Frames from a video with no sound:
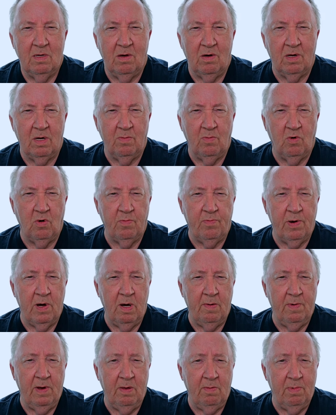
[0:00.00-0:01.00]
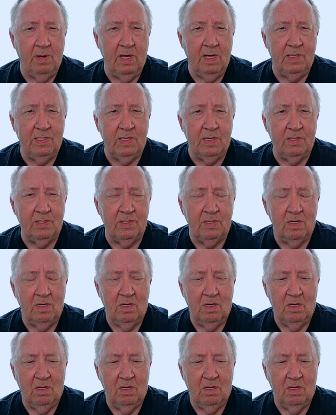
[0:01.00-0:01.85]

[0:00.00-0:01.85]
on a more permanent basis.